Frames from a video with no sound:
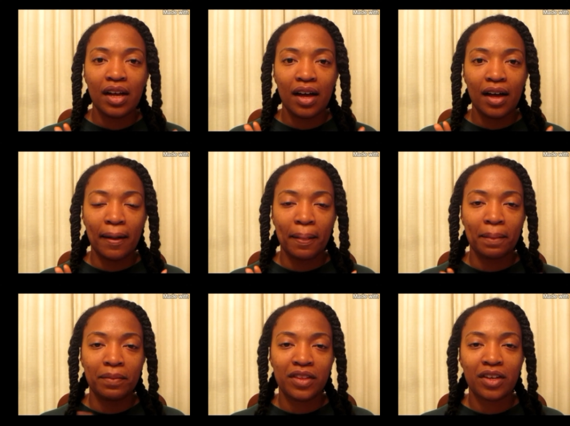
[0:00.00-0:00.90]

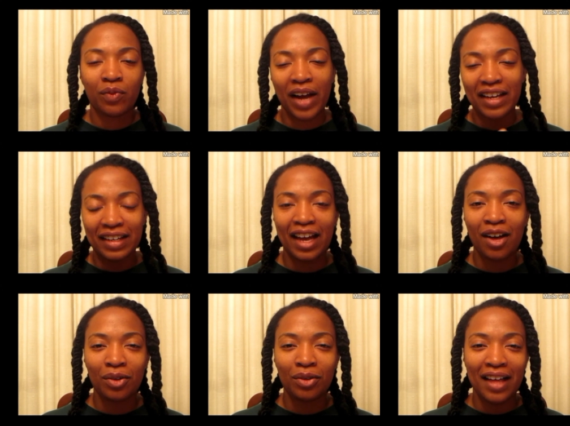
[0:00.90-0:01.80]
Um, that right
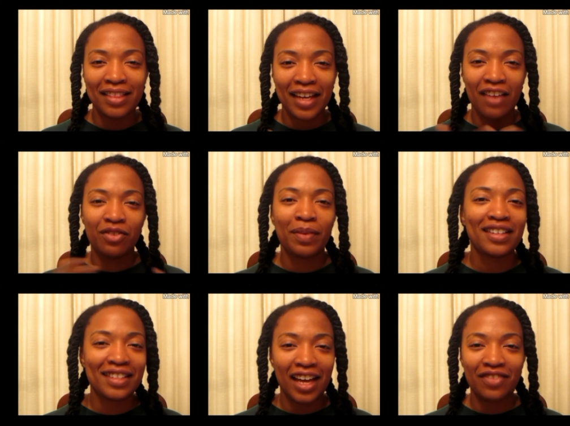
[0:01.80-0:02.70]
now, I think
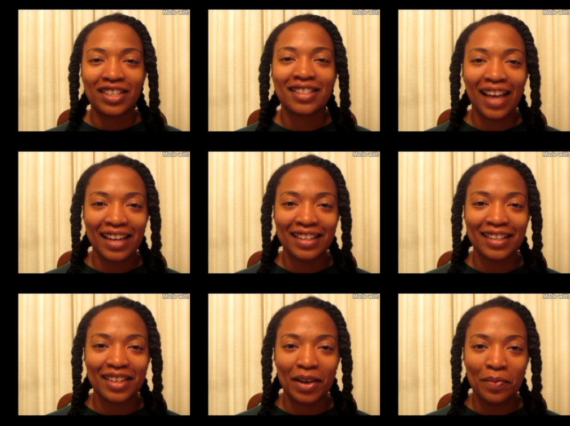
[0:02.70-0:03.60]
everybody's kind of
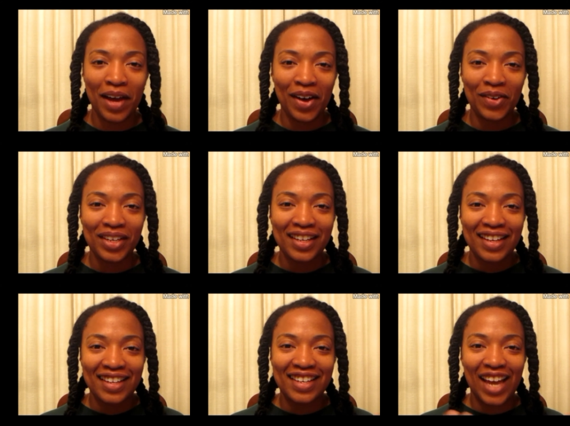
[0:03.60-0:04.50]
excited about
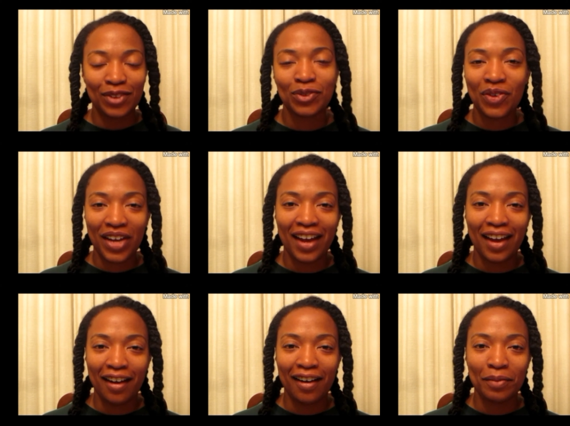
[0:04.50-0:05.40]
natural
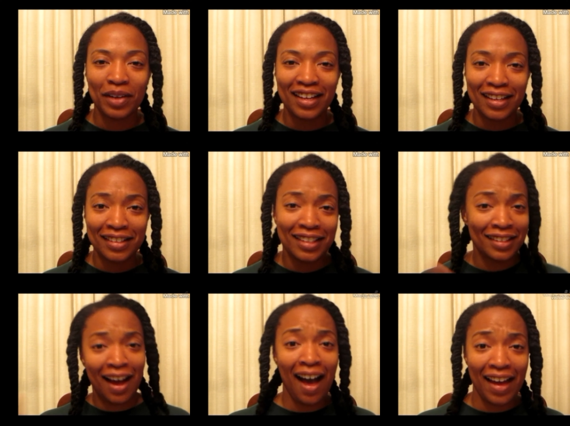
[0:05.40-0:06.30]
hair because
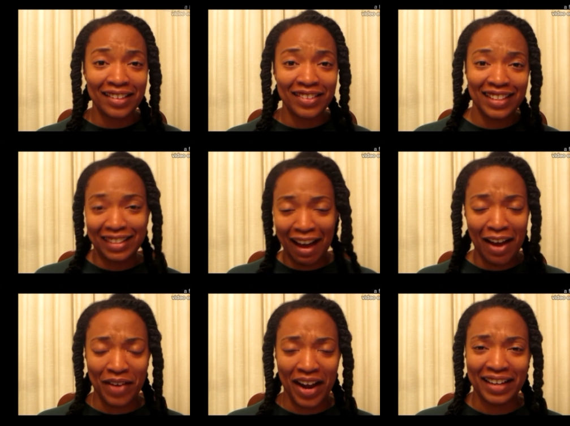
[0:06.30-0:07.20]
it's hot. It's
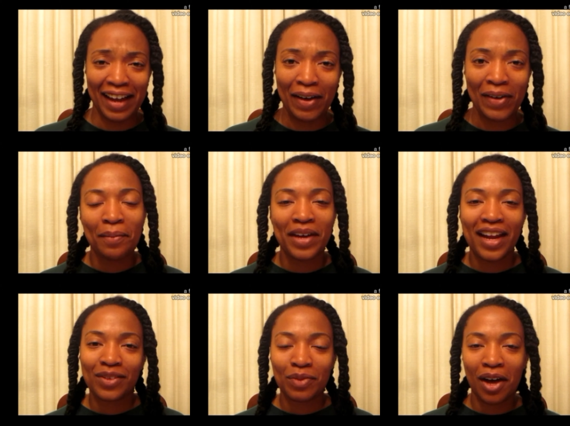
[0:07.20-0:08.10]
hot right now. Um, but
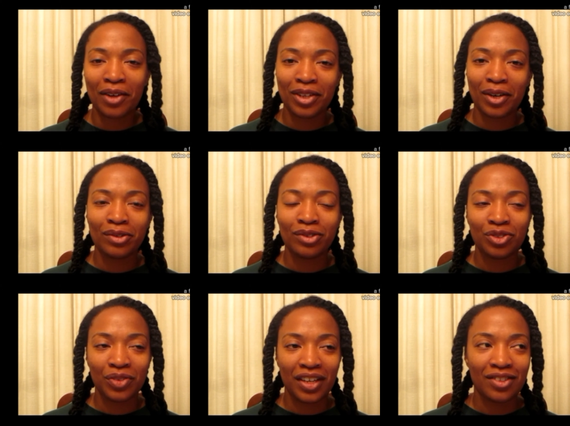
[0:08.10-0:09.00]
as we all know,
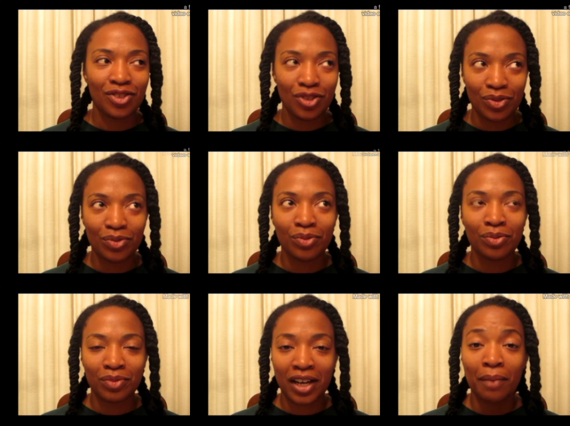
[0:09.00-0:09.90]
trends do
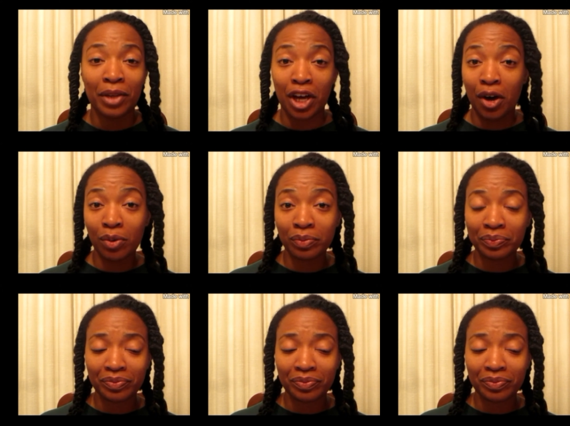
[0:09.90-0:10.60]
come and go.